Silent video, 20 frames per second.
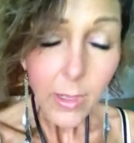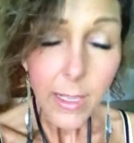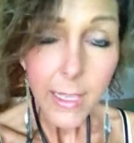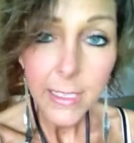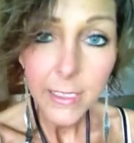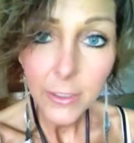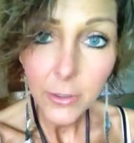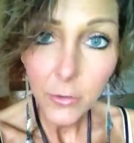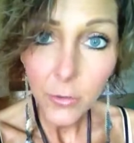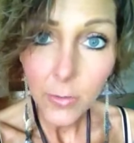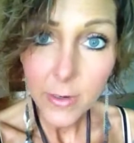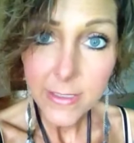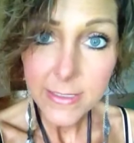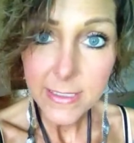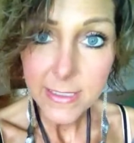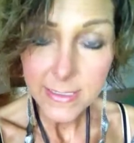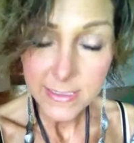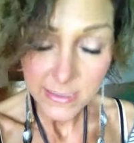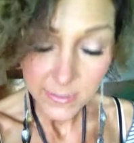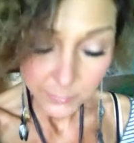it
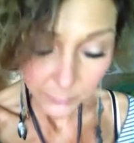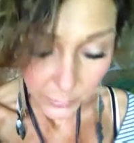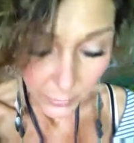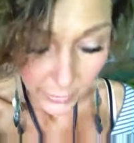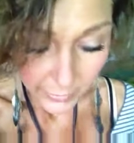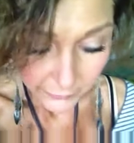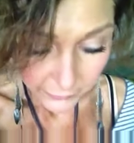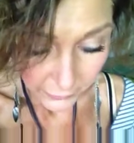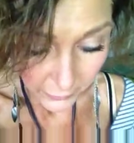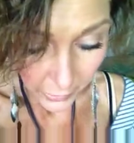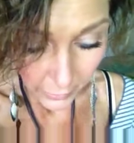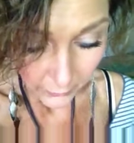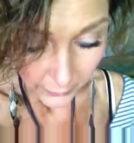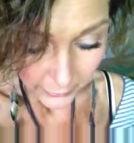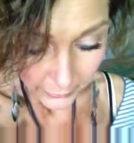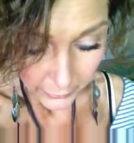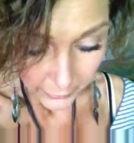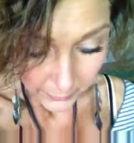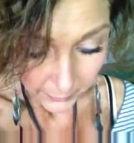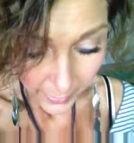increases the blood flow
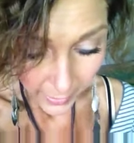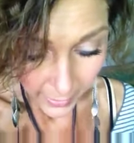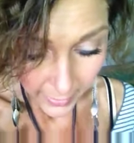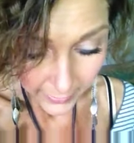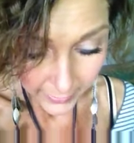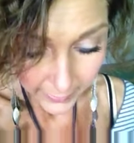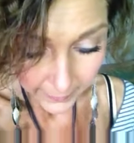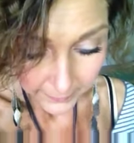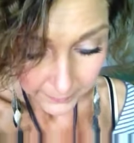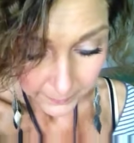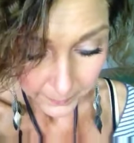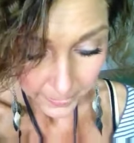in your body